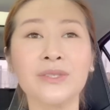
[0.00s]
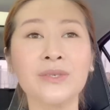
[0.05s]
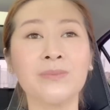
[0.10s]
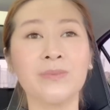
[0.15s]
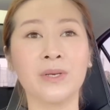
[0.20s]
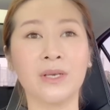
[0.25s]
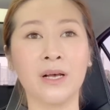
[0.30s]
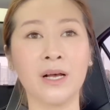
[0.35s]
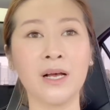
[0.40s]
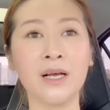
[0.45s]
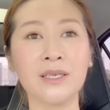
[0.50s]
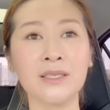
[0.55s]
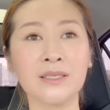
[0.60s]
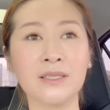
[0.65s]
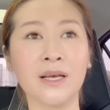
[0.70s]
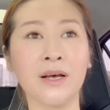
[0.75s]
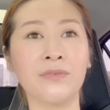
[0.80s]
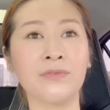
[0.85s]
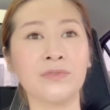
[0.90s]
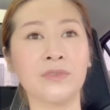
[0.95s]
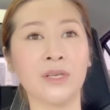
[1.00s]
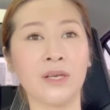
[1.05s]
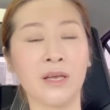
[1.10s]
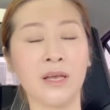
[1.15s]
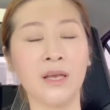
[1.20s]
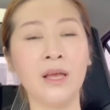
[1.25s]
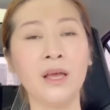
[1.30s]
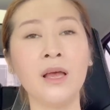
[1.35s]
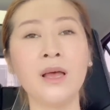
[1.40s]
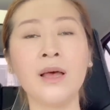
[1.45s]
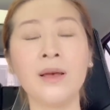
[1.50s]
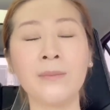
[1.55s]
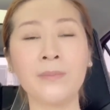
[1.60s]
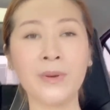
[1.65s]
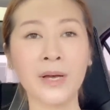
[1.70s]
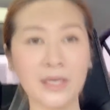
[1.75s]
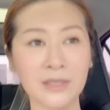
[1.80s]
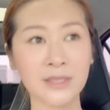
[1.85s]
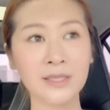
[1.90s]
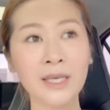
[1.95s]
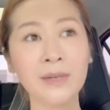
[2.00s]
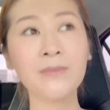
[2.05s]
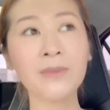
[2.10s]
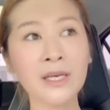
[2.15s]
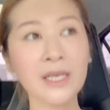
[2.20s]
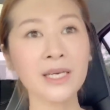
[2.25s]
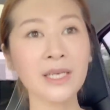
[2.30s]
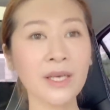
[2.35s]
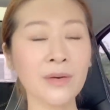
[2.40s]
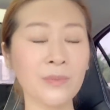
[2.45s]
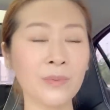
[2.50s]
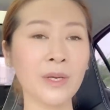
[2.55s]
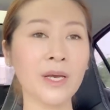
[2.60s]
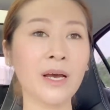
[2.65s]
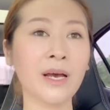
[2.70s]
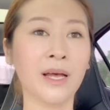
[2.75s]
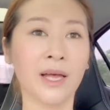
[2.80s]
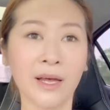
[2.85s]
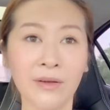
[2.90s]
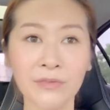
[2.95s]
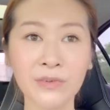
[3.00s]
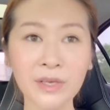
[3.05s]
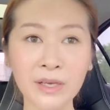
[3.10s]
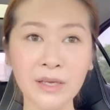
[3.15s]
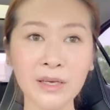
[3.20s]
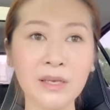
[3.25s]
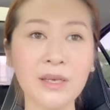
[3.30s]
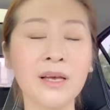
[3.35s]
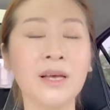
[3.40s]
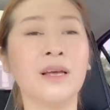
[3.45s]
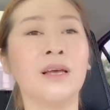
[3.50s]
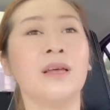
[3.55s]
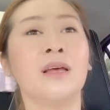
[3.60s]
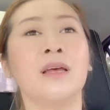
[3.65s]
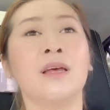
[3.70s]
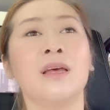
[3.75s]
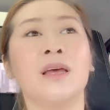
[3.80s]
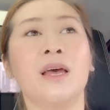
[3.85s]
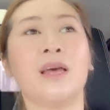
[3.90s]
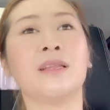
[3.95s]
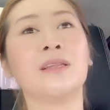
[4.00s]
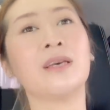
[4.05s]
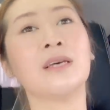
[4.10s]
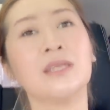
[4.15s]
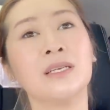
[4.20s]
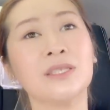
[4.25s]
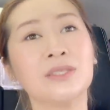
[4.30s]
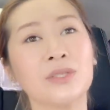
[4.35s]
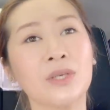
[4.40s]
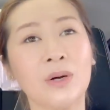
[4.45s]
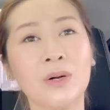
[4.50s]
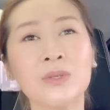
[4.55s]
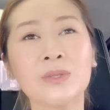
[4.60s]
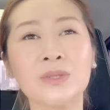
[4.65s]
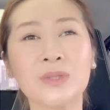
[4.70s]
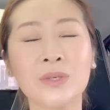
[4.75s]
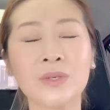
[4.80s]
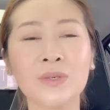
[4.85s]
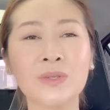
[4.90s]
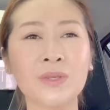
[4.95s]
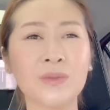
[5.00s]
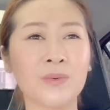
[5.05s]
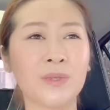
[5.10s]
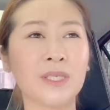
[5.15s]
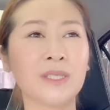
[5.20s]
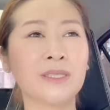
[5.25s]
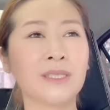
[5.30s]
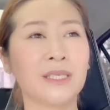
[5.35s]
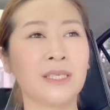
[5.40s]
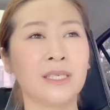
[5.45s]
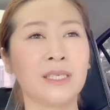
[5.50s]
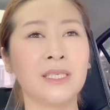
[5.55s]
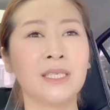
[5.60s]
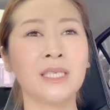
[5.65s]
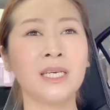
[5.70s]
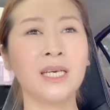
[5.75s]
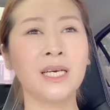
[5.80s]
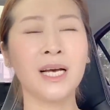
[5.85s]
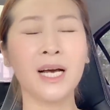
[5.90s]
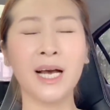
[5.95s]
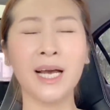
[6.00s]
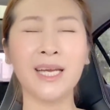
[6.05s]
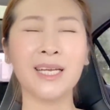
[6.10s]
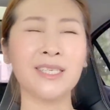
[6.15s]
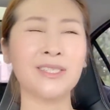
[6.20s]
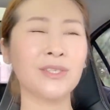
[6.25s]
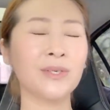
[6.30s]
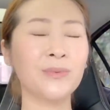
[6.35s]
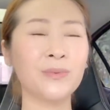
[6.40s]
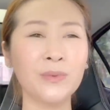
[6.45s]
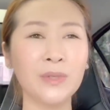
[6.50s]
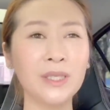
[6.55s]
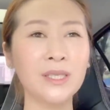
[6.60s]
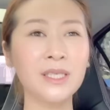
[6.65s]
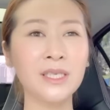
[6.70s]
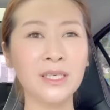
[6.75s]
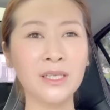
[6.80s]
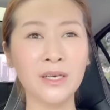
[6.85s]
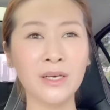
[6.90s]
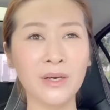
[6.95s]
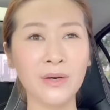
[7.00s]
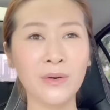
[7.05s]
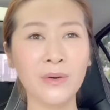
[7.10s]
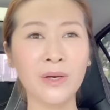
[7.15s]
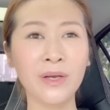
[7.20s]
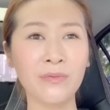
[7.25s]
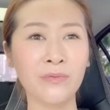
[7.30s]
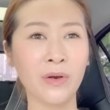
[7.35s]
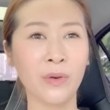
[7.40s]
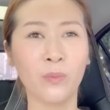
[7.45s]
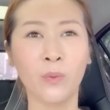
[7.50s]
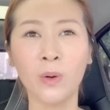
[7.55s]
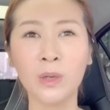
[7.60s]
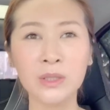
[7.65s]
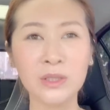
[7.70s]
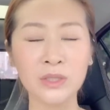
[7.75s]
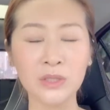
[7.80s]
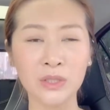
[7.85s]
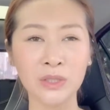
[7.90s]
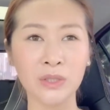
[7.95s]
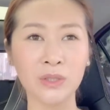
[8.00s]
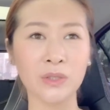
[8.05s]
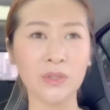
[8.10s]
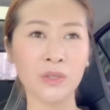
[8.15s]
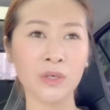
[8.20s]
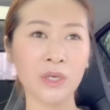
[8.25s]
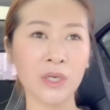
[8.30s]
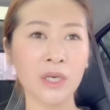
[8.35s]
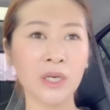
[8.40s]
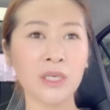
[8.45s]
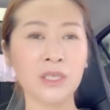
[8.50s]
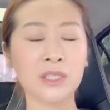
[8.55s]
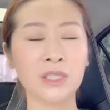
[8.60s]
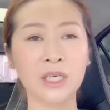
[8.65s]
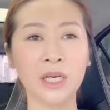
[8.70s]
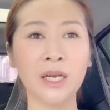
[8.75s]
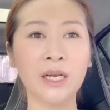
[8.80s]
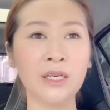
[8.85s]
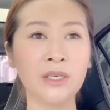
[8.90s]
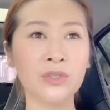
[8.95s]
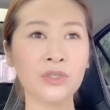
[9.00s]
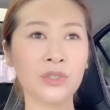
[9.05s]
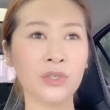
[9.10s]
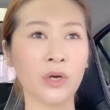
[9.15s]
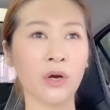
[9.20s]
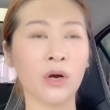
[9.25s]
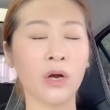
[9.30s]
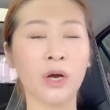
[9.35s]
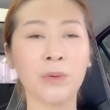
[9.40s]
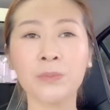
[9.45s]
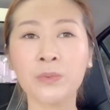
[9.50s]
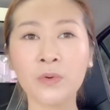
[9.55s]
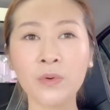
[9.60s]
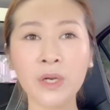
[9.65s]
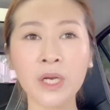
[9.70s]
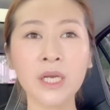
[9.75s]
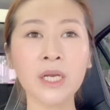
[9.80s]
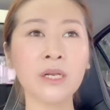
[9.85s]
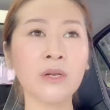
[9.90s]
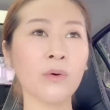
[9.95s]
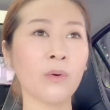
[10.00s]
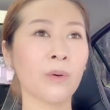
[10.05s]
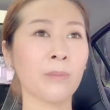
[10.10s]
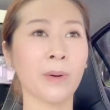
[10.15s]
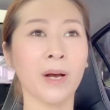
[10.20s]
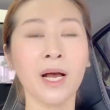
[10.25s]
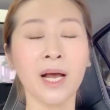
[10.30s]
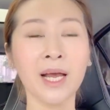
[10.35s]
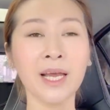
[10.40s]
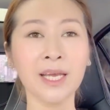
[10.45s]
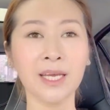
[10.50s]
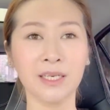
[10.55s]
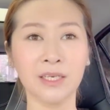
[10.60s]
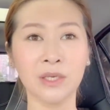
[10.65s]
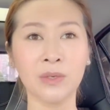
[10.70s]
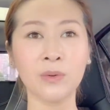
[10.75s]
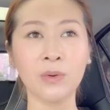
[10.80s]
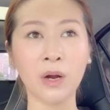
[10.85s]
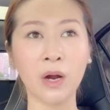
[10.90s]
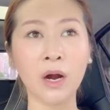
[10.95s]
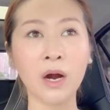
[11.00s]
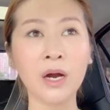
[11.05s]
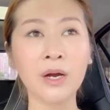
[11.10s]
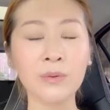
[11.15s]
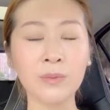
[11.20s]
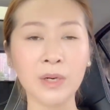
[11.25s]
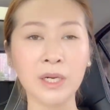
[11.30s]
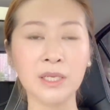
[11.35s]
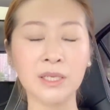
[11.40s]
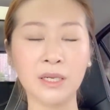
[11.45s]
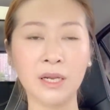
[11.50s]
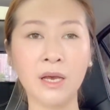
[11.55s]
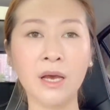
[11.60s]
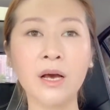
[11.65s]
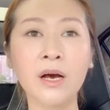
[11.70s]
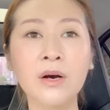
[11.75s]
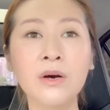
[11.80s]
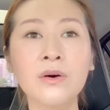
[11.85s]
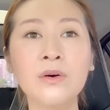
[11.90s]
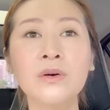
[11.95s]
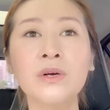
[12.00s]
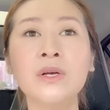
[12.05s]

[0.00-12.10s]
because of the pandemic we are having, and that is also the reason I don't really know if I want to change or upgrade or buy a new car right now.